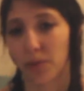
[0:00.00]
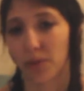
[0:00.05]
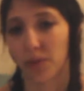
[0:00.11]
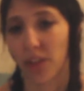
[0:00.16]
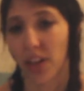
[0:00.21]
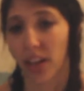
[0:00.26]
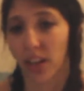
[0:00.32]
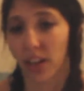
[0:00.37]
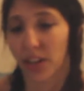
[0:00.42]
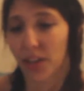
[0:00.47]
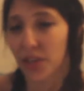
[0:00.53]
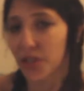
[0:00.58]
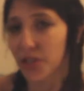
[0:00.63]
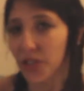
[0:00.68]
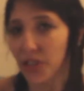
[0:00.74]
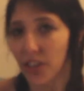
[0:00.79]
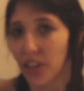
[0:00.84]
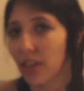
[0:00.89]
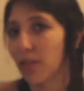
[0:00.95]
they can
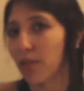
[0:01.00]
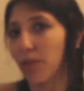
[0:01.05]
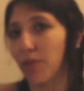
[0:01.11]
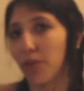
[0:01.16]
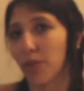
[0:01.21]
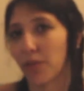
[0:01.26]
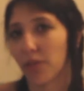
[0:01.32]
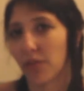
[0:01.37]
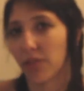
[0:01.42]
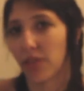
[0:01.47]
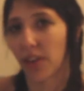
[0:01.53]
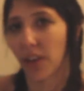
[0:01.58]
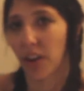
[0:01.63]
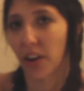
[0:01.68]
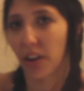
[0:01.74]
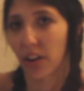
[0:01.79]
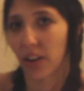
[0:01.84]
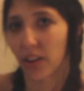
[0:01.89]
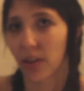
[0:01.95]
achieve
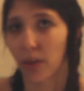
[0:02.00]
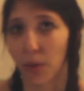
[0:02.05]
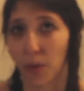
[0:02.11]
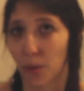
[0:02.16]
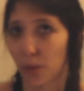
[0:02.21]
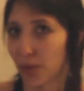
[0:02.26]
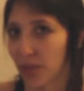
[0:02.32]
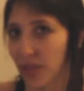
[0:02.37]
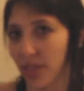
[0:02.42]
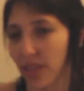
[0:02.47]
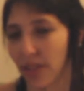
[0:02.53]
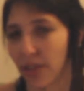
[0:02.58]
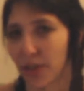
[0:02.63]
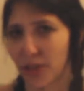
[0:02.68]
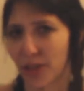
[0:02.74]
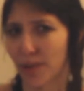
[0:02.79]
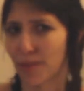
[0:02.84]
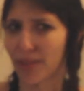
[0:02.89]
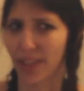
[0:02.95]
their goals and
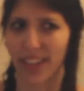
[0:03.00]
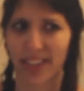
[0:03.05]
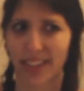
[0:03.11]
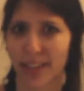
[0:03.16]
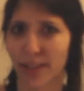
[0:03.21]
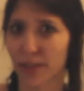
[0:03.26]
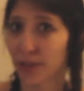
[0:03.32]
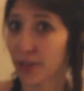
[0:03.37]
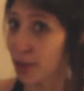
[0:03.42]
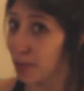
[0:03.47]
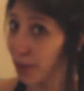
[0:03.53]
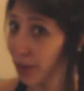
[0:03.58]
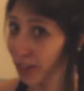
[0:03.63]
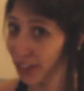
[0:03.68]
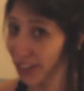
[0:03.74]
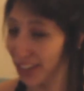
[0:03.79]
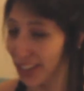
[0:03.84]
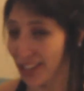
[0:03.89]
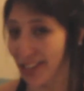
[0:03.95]
their dreams. And that sounds super
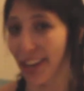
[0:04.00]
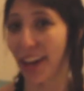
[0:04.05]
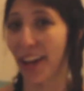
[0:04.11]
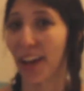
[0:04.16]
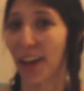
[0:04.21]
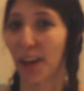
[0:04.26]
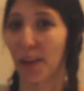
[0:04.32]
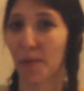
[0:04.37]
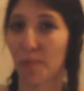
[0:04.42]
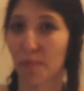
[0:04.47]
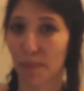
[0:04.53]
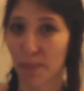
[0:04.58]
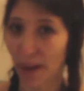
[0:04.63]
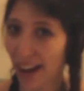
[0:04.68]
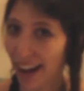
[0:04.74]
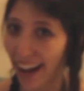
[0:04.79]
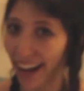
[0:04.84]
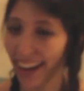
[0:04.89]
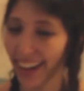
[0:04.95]
cliche,
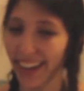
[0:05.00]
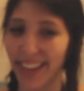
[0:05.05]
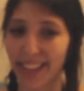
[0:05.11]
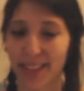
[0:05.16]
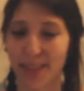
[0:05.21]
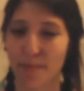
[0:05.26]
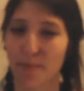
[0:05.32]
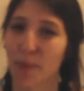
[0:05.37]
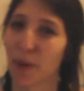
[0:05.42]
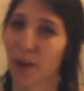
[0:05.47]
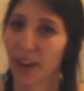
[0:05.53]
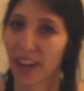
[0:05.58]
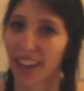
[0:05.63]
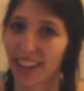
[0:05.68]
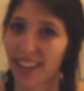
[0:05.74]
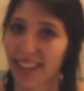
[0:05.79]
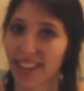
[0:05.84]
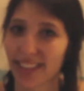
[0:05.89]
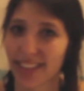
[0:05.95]
but it's
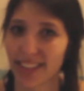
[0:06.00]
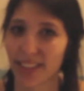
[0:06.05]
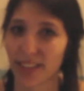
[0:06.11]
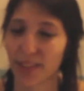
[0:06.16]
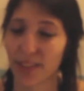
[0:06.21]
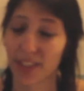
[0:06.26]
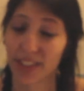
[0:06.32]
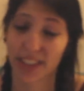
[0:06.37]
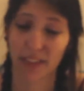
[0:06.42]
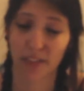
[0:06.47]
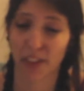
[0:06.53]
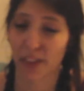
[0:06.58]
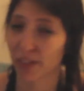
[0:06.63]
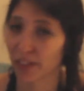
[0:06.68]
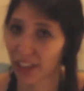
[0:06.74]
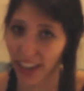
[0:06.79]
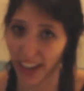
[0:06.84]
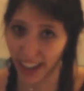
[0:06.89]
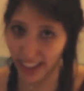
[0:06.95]
important to just never
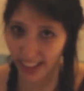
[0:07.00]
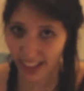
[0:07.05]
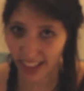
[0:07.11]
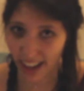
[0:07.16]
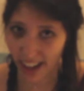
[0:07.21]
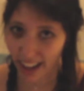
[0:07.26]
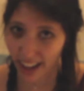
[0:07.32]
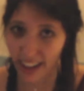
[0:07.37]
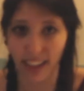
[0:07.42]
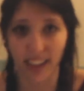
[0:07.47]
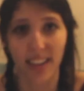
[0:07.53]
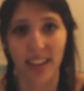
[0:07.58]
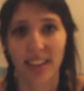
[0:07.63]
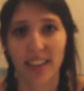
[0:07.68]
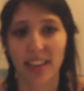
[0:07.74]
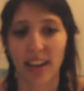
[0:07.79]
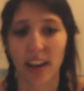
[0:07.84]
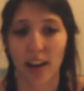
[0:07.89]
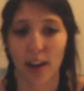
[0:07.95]
forget that,
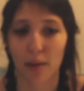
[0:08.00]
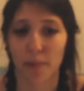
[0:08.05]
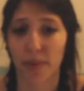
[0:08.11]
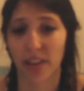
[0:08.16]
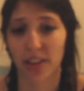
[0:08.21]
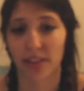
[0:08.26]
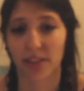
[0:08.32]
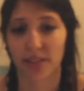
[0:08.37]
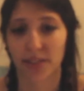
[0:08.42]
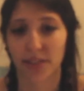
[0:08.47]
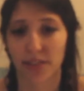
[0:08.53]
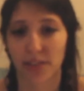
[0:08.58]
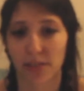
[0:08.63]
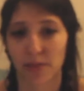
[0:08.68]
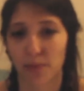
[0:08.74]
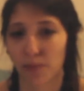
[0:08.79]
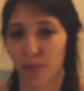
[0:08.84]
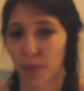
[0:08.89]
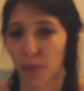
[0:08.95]
and
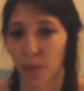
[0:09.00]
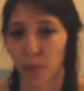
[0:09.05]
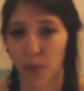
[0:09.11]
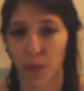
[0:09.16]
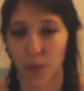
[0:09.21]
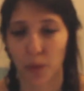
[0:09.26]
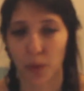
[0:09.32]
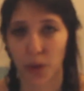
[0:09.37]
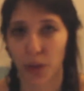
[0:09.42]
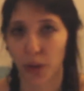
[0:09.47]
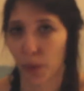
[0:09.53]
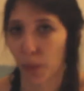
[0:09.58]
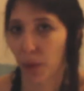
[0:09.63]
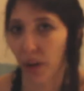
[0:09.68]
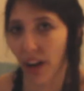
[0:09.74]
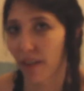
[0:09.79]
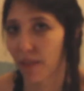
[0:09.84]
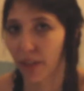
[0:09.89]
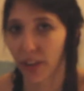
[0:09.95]

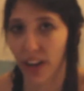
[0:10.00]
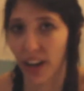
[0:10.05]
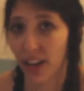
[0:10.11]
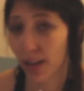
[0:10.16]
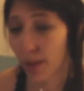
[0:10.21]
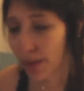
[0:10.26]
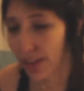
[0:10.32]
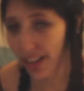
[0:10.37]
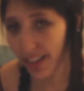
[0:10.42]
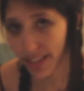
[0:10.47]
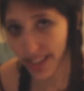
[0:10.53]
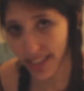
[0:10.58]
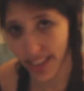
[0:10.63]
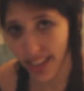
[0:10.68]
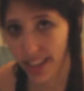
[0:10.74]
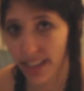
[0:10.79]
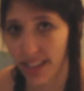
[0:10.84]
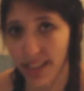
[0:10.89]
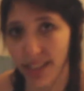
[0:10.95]
whatever anyone else
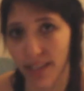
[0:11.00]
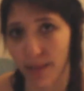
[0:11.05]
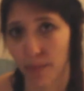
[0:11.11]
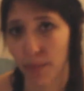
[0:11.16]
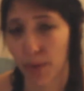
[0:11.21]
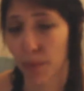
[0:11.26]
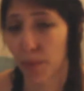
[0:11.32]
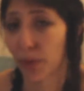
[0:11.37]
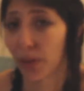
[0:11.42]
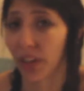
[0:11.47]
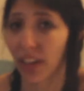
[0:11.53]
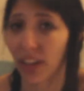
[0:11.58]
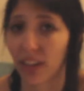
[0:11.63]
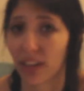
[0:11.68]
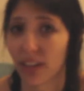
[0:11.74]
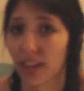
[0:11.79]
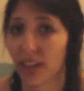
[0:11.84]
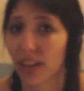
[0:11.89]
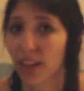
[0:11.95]
says. And people
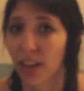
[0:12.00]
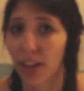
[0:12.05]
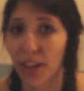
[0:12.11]
can